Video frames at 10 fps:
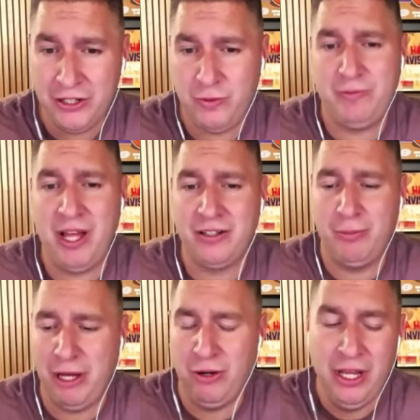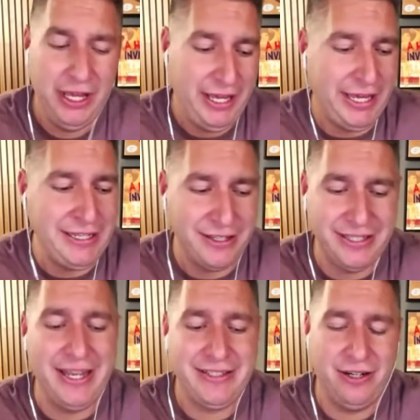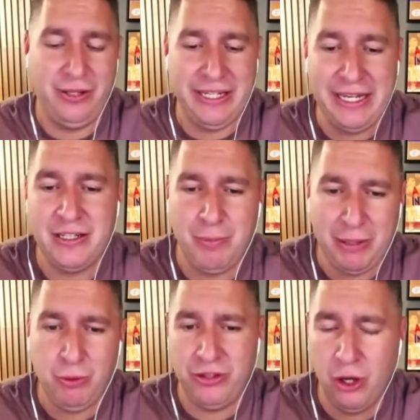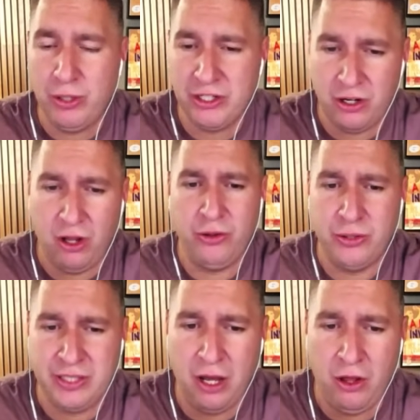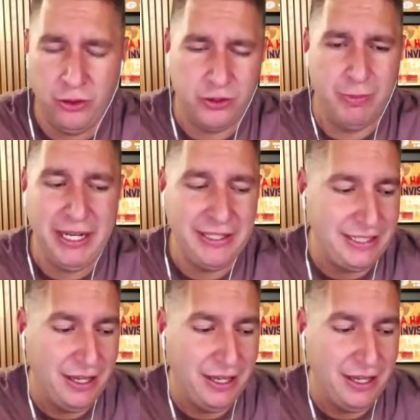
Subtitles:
We've talked about, he doesn't necessarily need to be with Jokic at all those minutes.